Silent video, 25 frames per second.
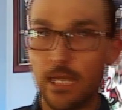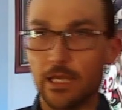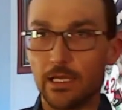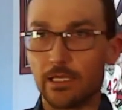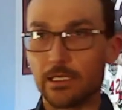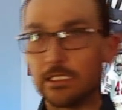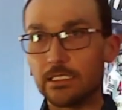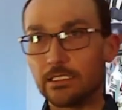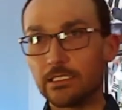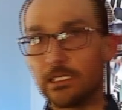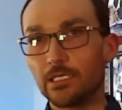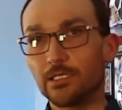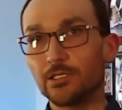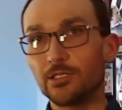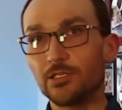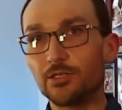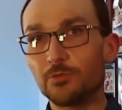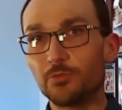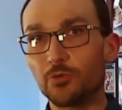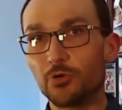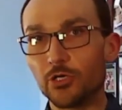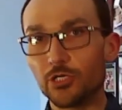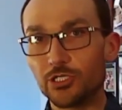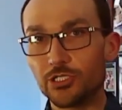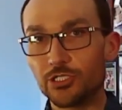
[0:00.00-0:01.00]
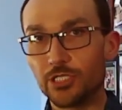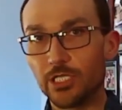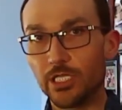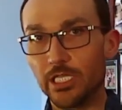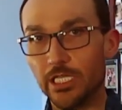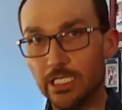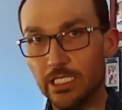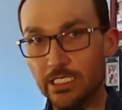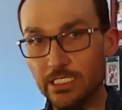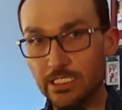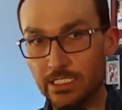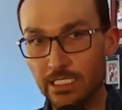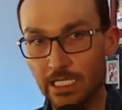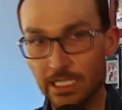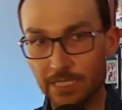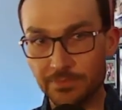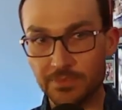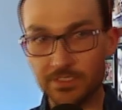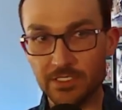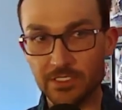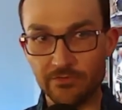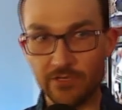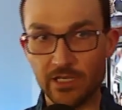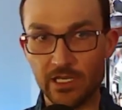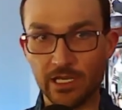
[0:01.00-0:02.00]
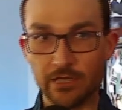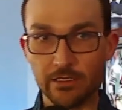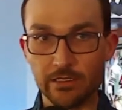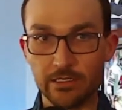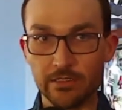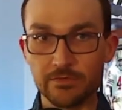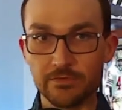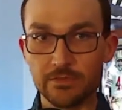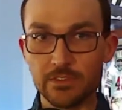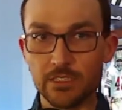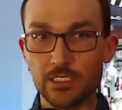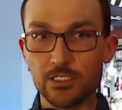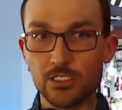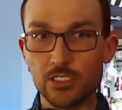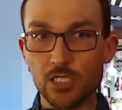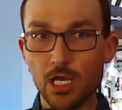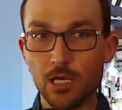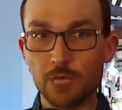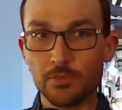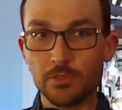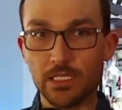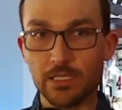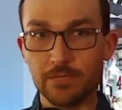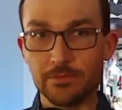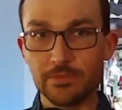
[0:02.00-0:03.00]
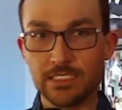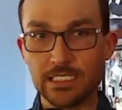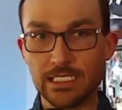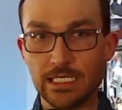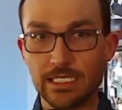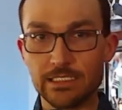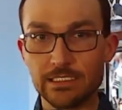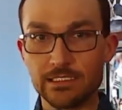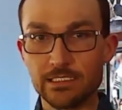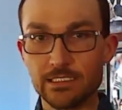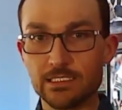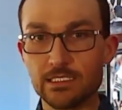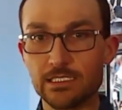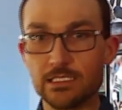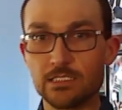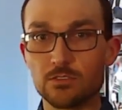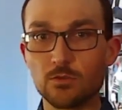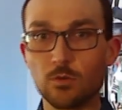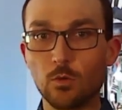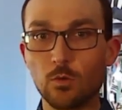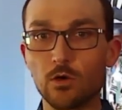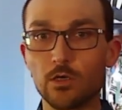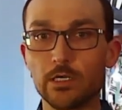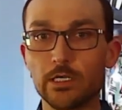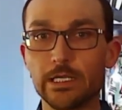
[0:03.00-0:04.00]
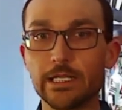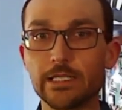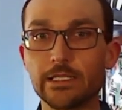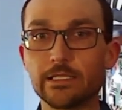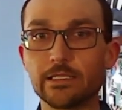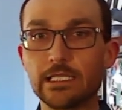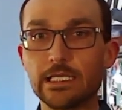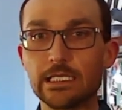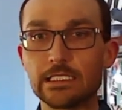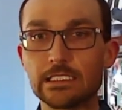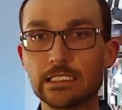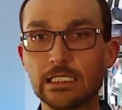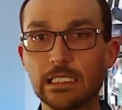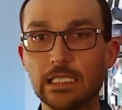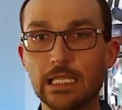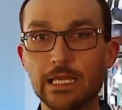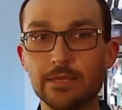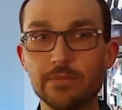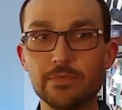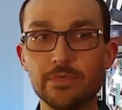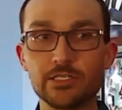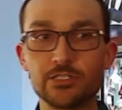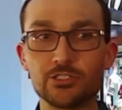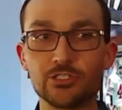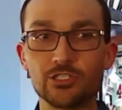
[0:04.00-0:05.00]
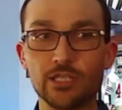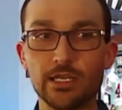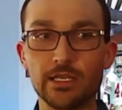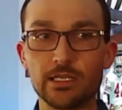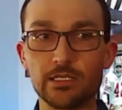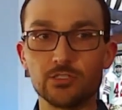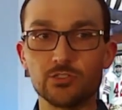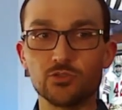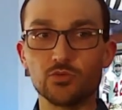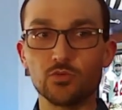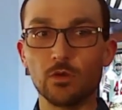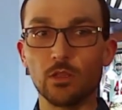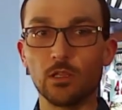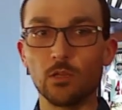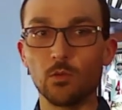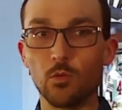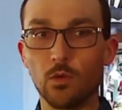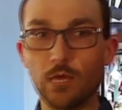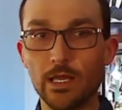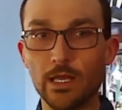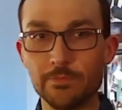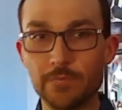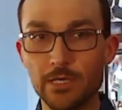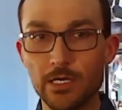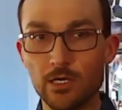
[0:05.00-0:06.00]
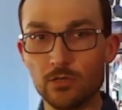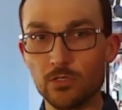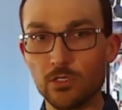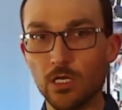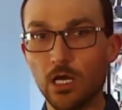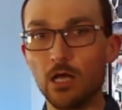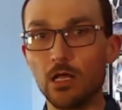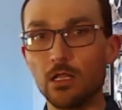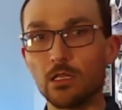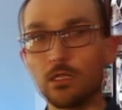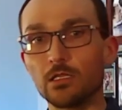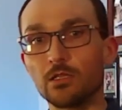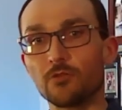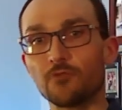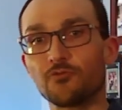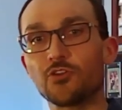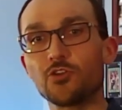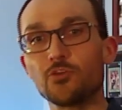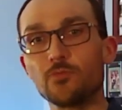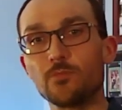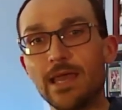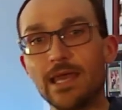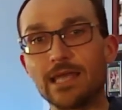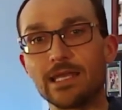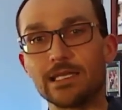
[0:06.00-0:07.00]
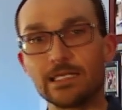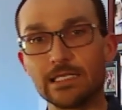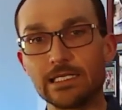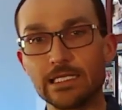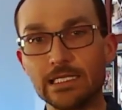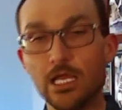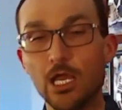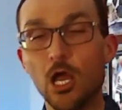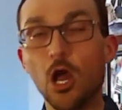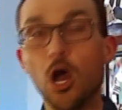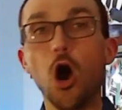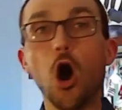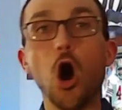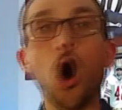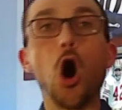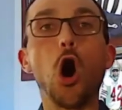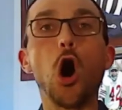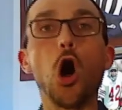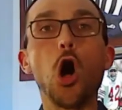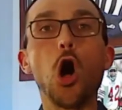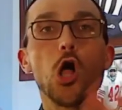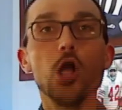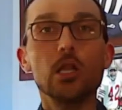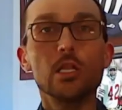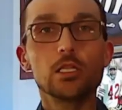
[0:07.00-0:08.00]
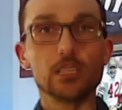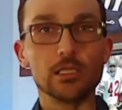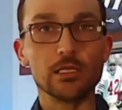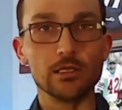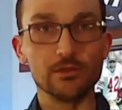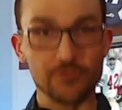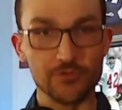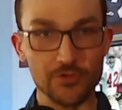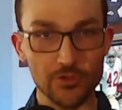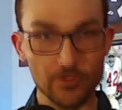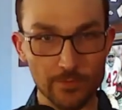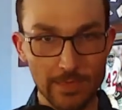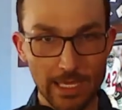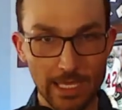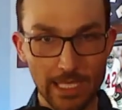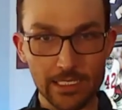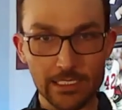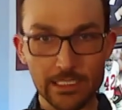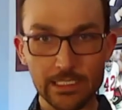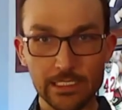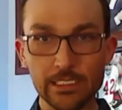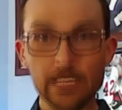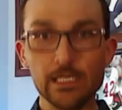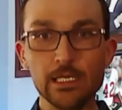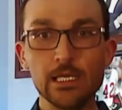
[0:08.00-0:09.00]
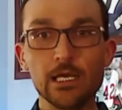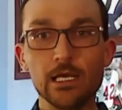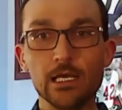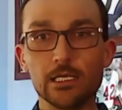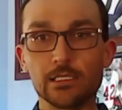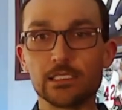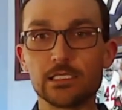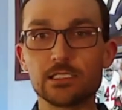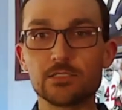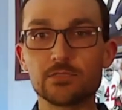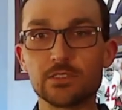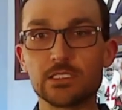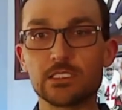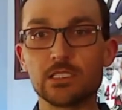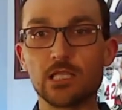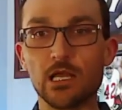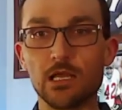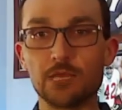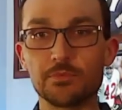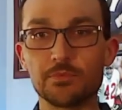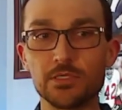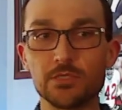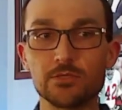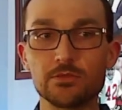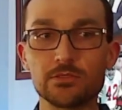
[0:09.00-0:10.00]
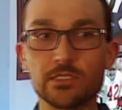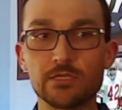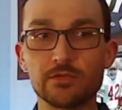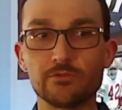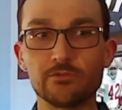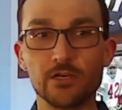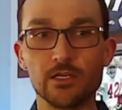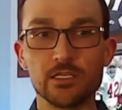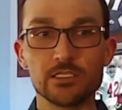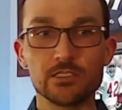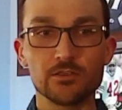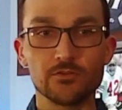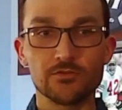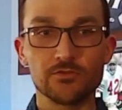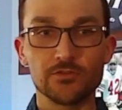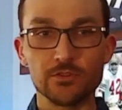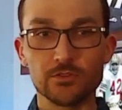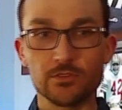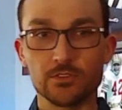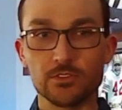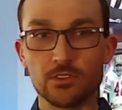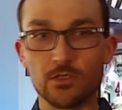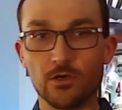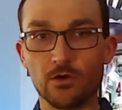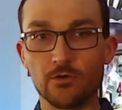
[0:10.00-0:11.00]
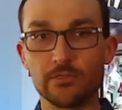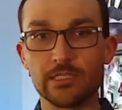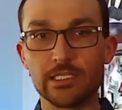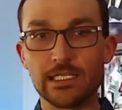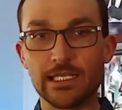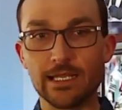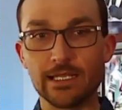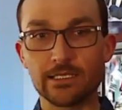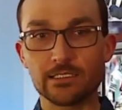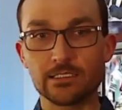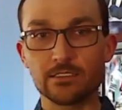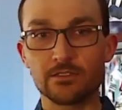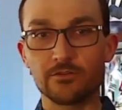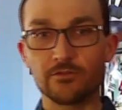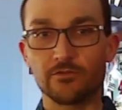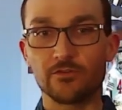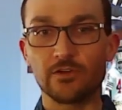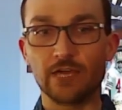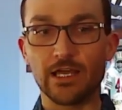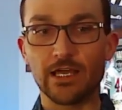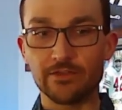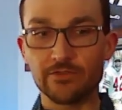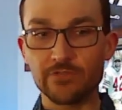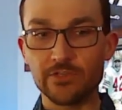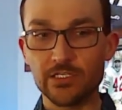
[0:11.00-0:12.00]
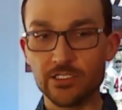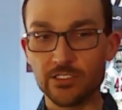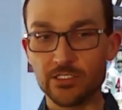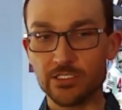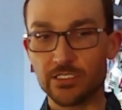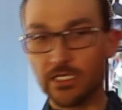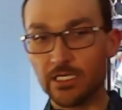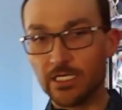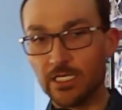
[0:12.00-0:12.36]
continue to push these types of narratives. A top climate scientist is warning that climate change will wipe out all of humanity, unless we stop using fossil fuels over the next 5 years.